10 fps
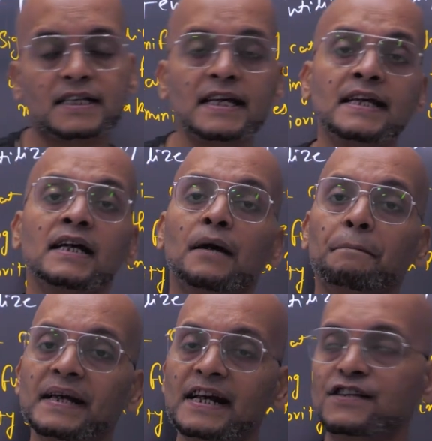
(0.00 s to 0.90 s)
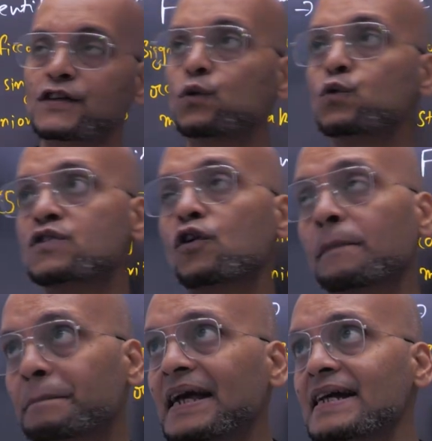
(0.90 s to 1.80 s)
See, PSUs
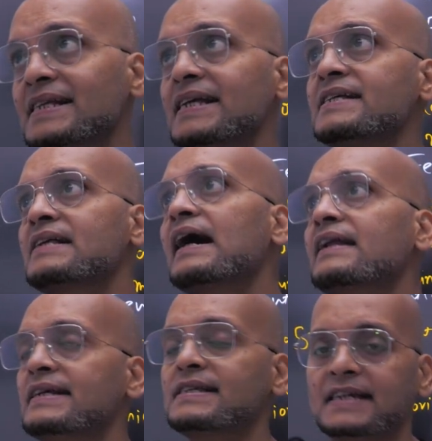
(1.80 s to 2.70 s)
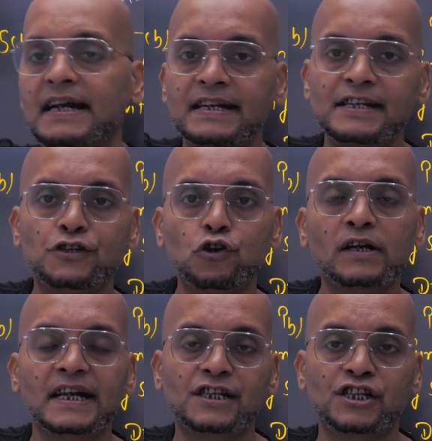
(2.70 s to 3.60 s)
or PSEs are listed in
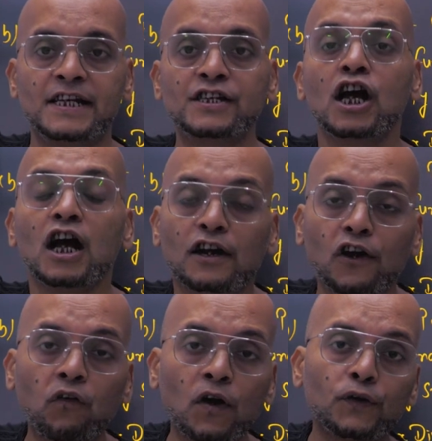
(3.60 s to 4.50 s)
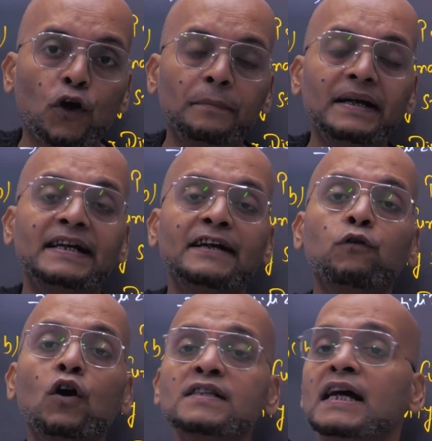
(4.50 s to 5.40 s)
stock exchange. Now what government did
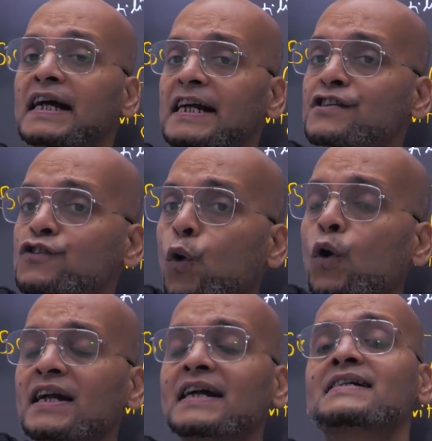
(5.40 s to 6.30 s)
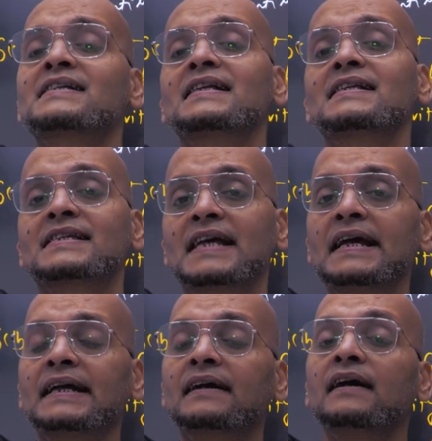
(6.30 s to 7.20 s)
was it sold its
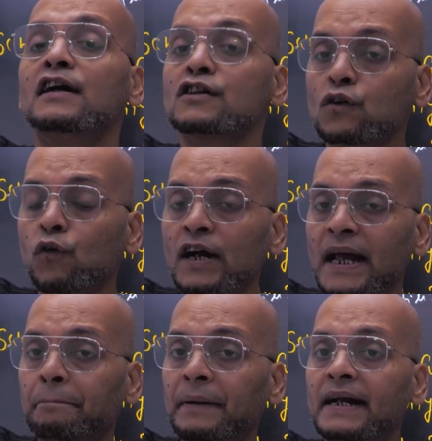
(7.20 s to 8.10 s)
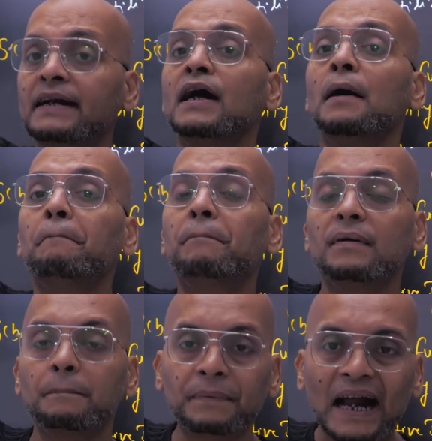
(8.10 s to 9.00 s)
stake. So what happened?
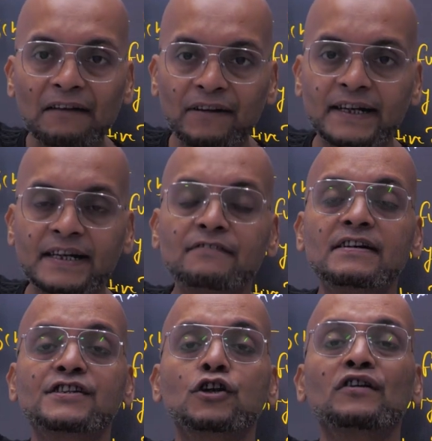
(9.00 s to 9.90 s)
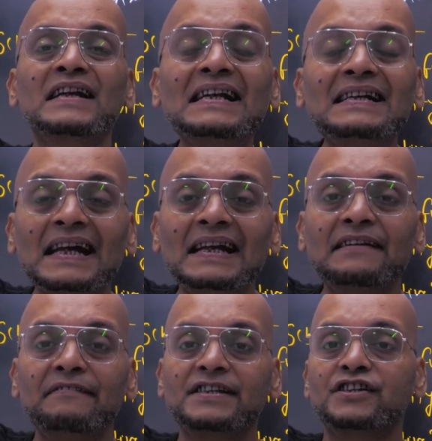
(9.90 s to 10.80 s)
Private investor, retail
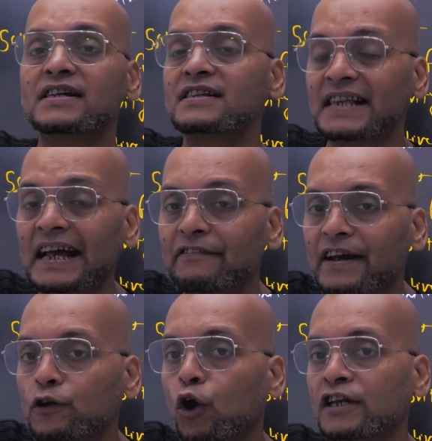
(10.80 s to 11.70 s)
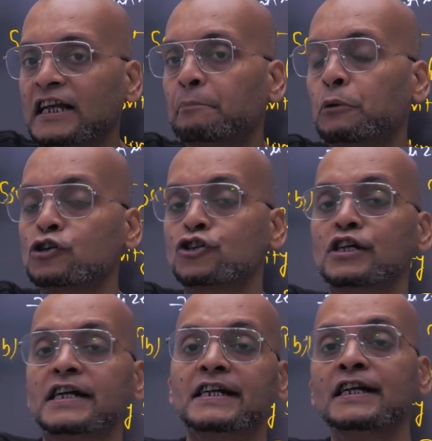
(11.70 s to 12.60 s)
investors, they even got the
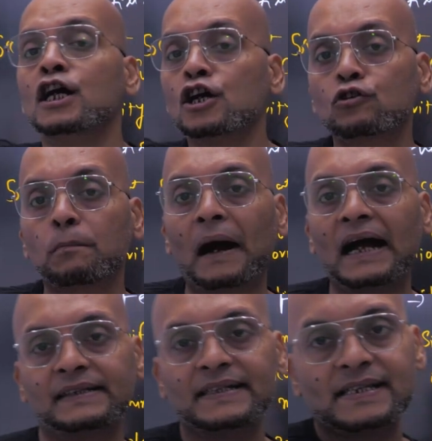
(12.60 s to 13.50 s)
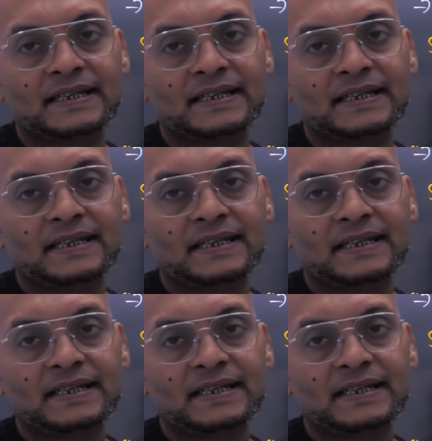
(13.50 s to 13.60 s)
opportunity to buy these